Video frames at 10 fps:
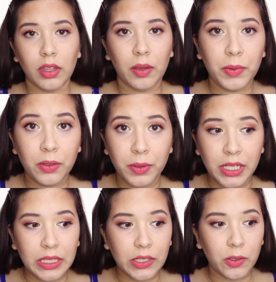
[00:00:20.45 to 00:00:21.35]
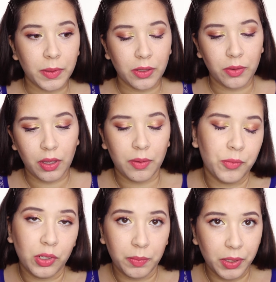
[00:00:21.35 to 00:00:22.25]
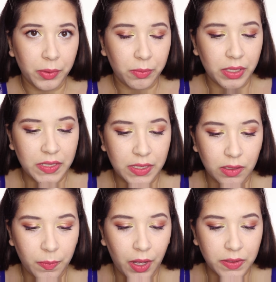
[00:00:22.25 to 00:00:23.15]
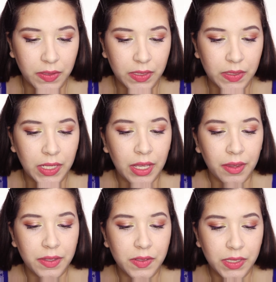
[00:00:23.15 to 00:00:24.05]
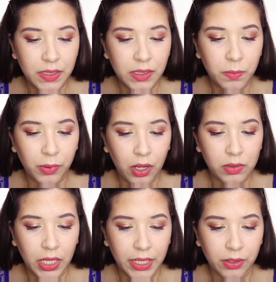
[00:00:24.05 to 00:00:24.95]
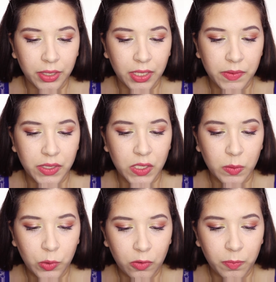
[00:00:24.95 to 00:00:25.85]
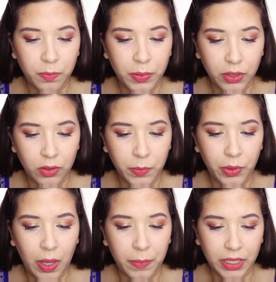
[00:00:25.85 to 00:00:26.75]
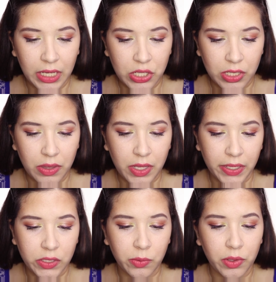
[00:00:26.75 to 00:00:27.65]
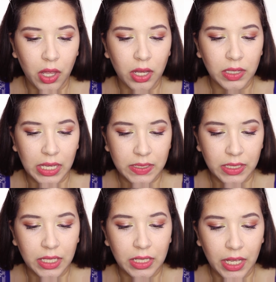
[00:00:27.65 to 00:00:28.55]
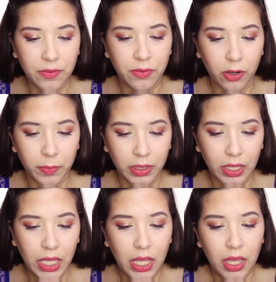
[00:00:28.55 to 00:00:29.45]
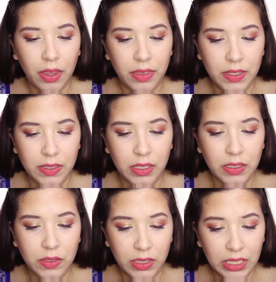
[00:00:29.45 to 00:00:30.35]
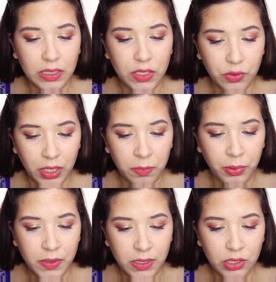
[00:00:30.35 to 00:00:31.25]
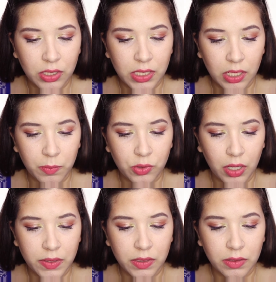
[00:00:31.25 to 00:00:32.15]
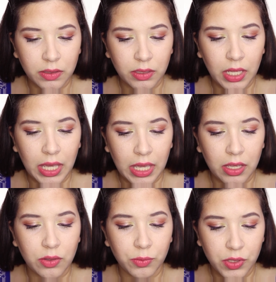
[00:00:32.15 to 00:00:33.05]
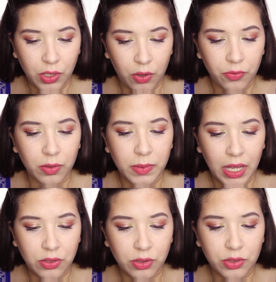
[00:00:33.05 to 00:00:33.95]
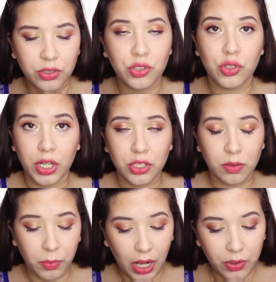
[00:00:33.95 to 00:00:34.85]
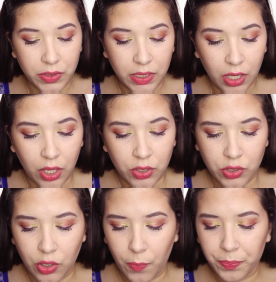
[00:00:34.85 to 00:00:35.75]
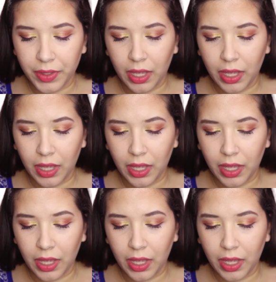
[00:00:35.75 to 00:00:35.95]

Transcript: I'm gonna read a little bit, um, or I'm gonna read what it says on the box. It says, this tinted brow liner gives a smooth, buildable application thanks to a long-lasting and light formula. The, ex the extreme precision tip draws a result from natural to structured brows. So